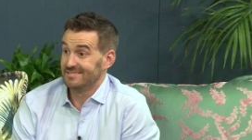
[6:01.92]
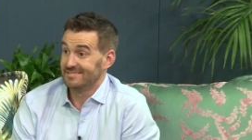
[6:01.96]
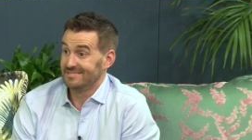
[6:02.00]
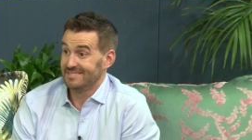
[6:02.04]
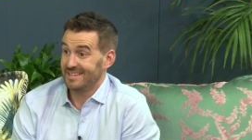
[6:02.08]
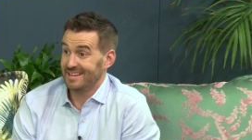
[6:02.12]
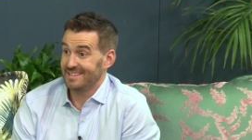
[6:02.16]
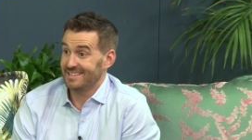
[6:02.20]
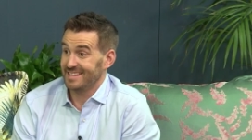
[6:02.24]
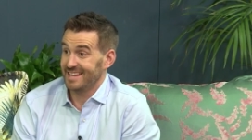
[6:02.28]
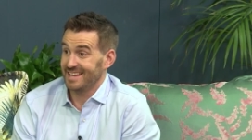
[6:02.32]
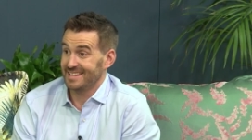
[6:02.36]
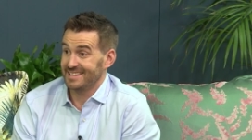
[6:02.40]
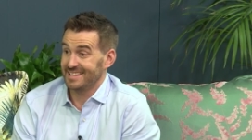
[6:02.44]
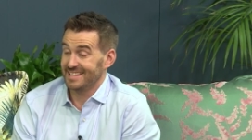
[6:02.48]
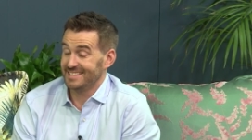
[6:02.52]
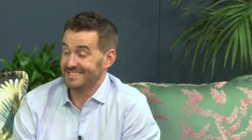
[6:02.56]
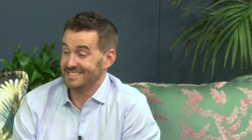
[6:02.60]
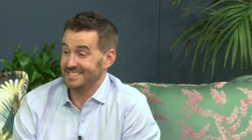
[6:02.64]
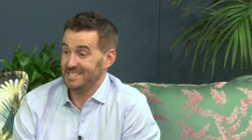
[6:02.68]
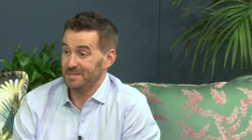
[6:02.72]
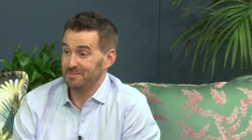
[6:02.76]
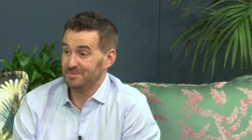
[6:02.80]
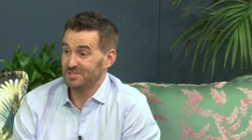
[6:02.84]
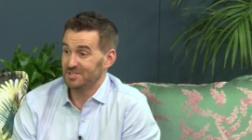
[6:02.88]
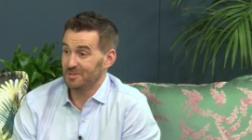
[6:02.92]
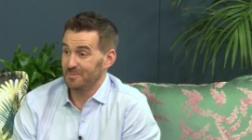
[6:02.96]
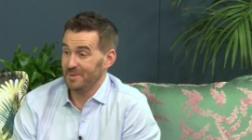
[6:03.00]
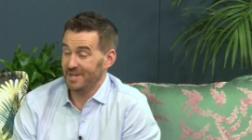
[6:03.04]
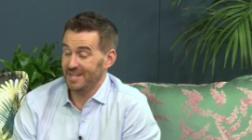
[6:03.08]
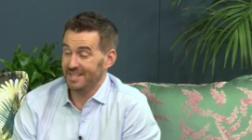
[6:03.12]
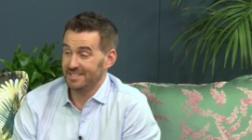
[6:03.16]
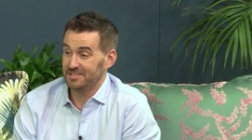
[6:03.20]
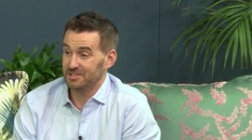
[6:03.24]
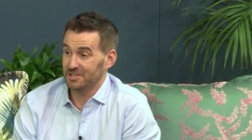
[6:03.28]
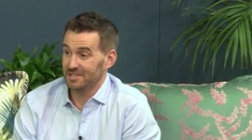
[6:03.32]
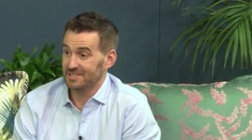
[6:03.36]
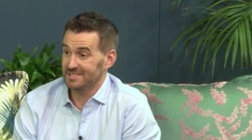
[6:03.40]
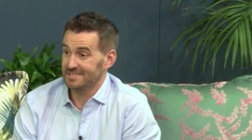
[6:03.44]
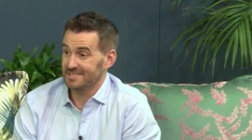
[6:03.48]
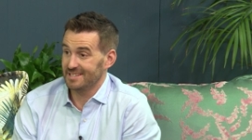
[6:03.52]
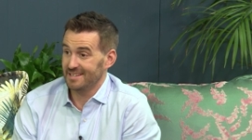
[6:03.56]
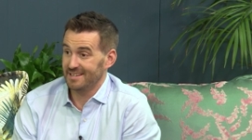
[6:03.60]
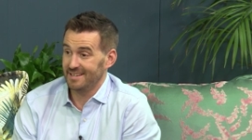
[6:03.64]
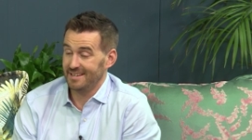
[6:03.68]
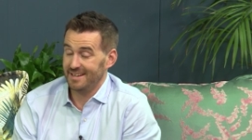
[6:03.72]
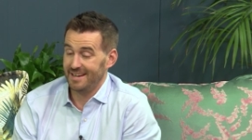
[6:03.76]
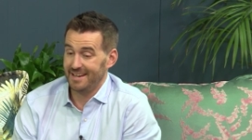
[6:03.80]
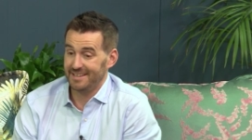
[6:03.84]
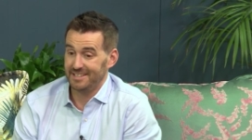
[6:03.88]
now. It seems to be
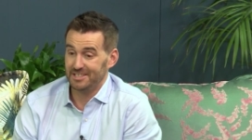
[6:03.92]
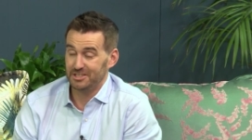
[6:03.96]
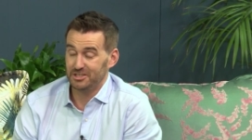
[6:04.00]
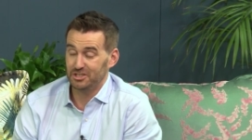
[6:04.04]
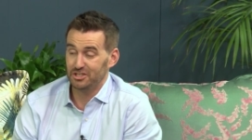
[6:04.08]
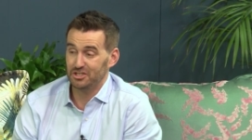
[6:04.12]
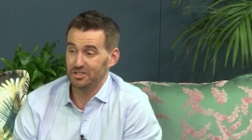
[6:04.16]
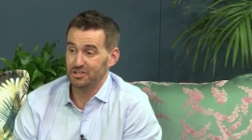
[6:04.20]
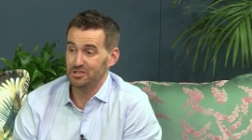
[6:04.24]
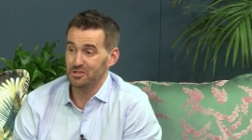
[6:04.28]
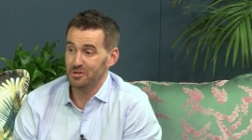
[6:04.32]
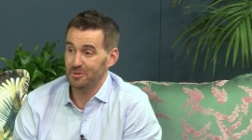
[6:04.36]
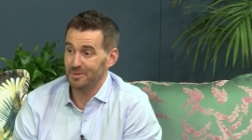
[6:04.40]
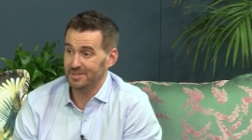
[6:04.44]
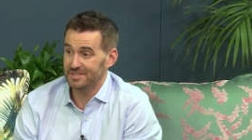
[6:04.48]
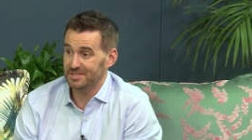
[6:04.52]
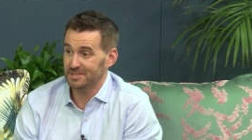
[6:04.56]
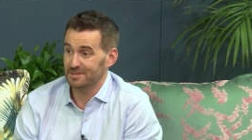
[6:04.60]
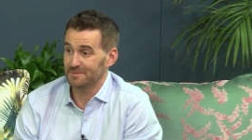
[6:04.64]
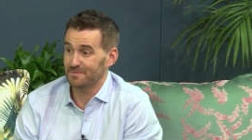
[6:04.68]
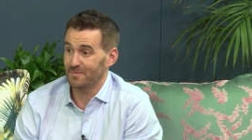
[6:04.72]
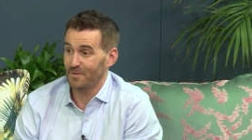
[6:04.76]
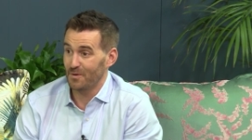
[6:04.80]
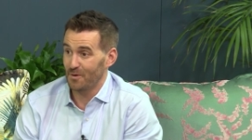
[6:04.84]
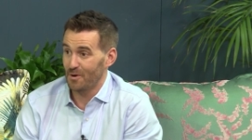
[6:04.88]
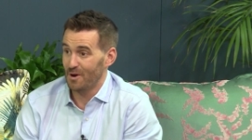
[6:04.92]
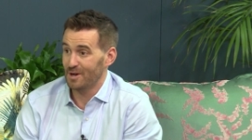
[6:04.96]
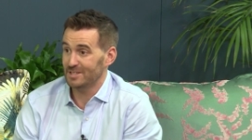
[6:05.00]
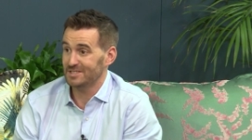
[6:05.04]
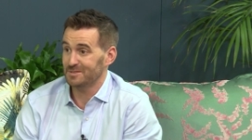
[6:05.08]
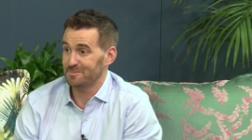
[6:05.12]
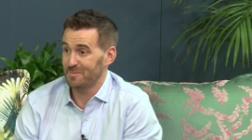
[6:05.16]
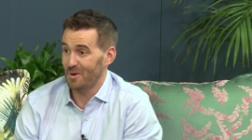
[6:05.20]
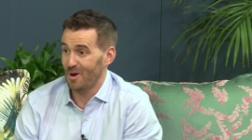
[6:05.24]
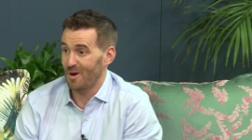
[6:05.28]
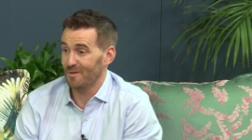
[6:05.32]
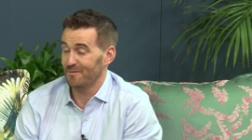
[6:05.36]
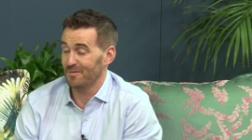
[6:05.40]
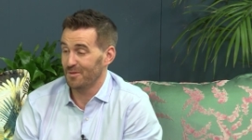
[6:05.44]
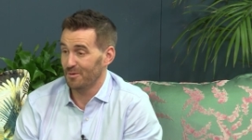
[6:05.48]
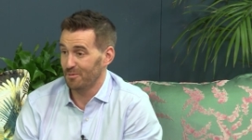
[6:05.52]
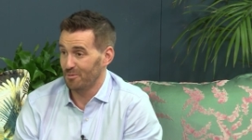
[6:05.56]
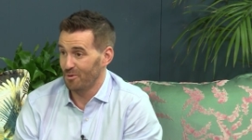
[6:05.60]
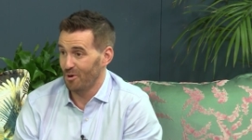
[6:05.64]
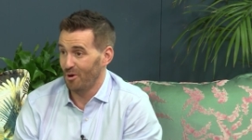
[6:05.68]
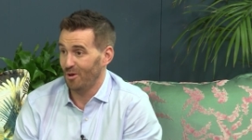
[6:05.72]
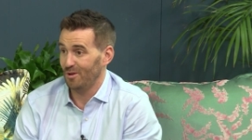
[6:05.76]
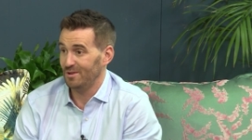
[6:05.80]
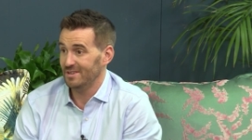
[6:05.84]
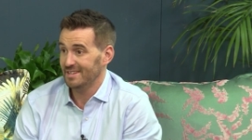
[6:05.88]
just an intuitive grasp of
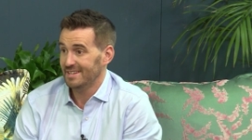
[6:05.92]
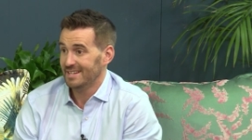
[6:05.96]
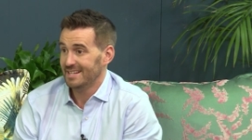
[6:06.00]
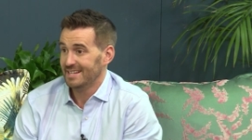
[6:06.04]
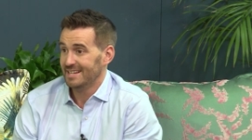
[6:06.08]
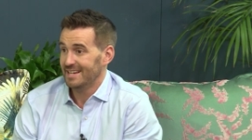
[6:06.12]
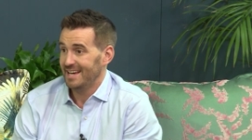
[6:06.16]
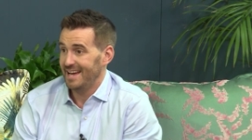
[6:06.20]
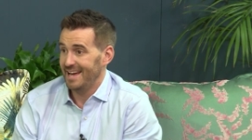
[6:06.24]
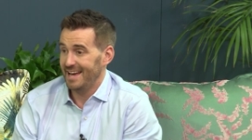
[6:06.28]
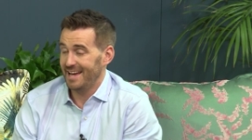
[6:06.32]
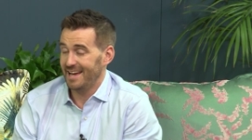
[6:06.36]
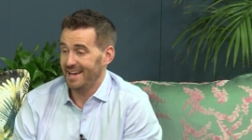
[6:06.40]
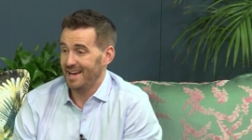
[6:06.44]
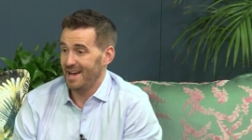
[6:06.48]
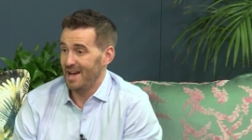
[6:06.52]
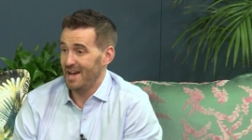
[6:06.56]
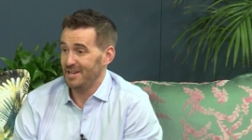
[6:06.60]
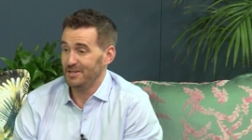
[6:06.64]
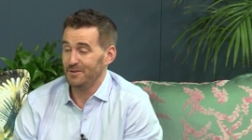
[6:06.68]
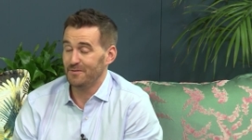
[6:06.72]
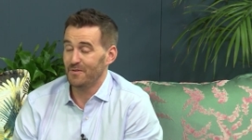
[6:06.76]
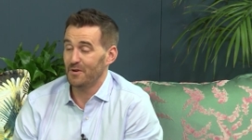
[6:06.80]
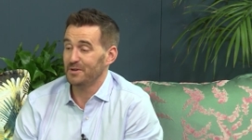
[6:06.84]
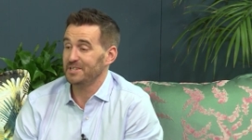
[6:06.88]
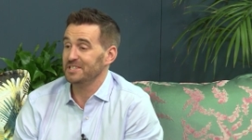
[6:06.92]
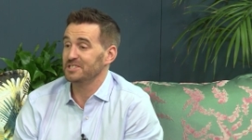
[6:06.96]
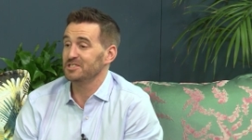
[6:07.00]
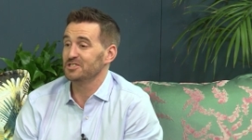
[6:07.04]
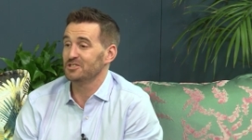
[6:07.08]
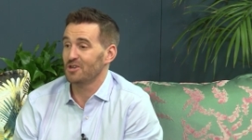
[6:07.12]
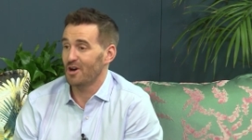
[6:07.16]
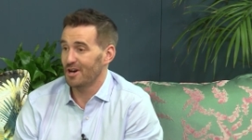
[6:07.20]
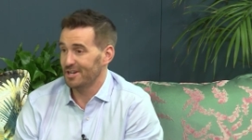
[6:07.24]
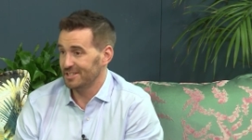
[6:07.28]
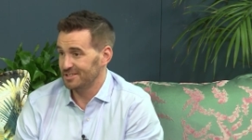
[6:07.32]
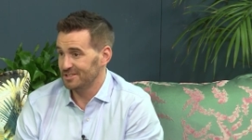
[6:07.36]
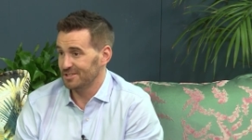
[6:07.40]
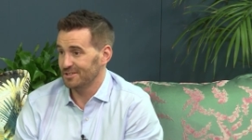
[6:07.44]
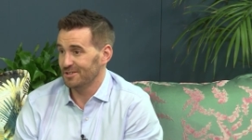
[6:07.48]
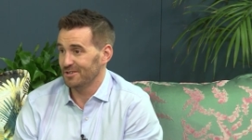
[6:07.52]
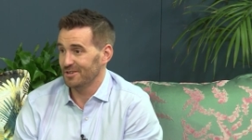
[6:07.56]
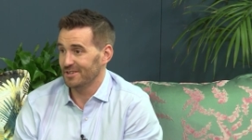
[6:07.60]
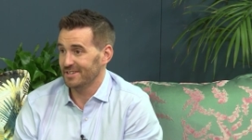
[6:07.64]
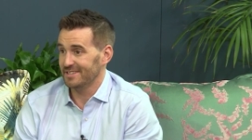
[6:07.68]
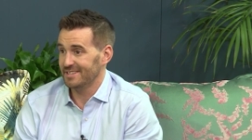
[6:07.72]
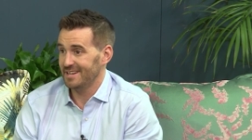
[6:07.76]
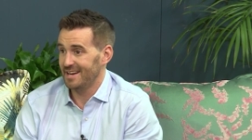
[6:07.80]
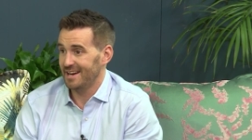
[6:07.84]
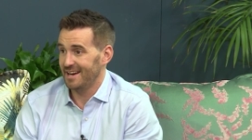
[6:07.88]
the role, and you've only started to
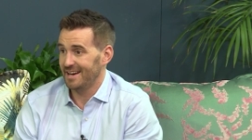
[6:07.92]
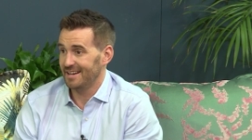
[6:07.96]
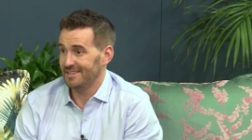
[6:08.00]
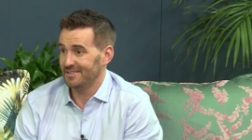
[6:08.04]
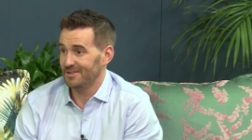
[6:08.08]
learn.